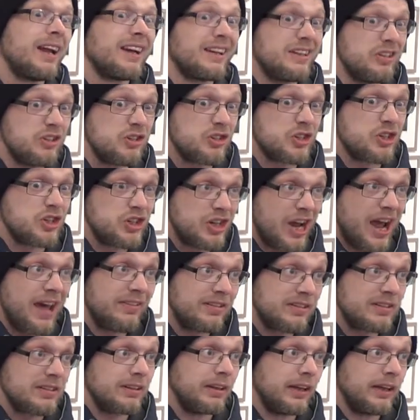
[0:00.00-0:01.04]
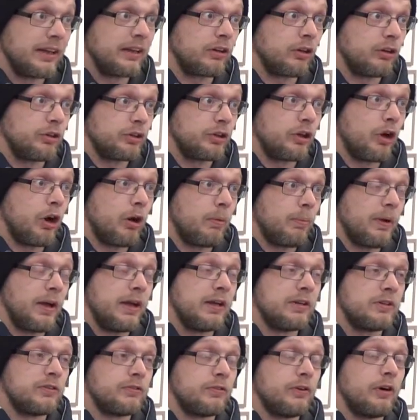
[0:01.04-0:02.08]
can you just share this link on your
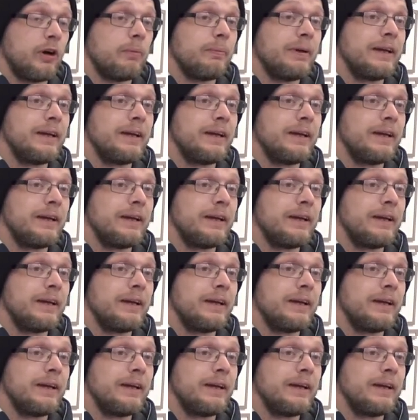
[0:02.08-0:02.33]
page for